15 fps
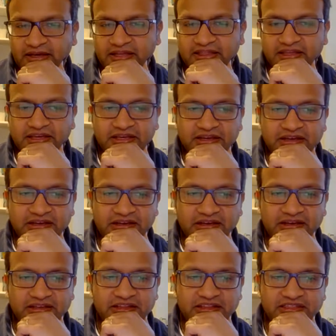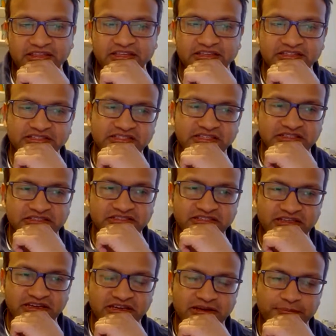Other things
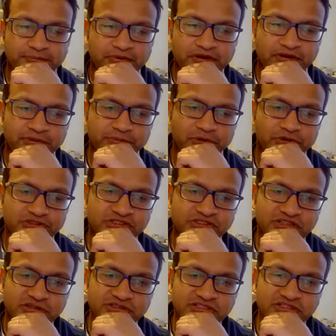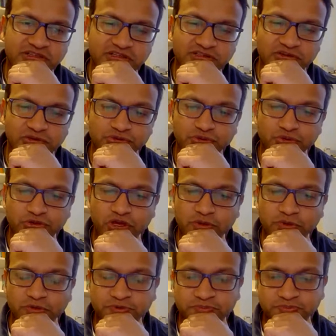that are important to note is not all
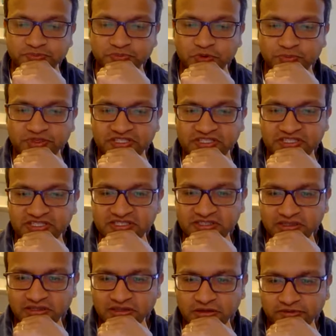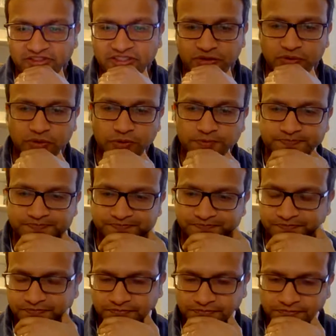comorbidities are equal,
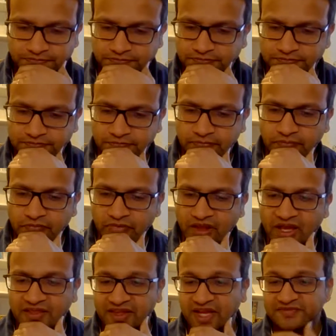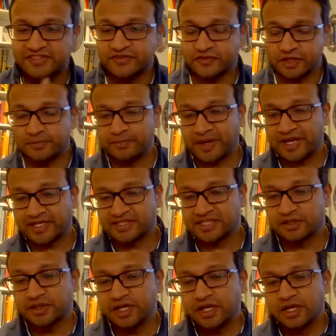and they have different impacts.
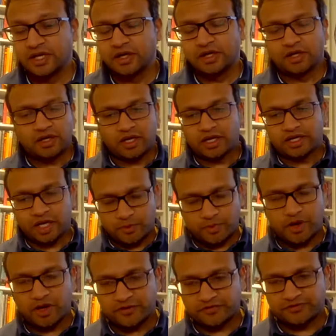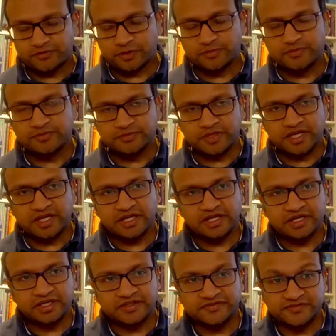So, apart from
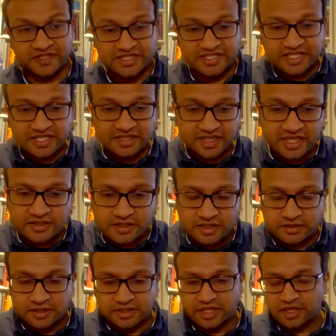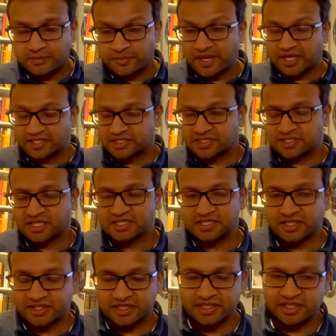funding, they impact things
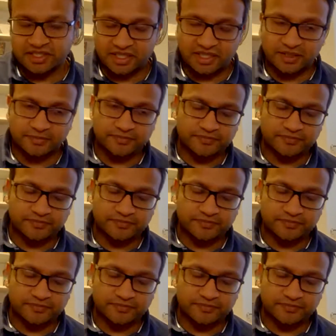like the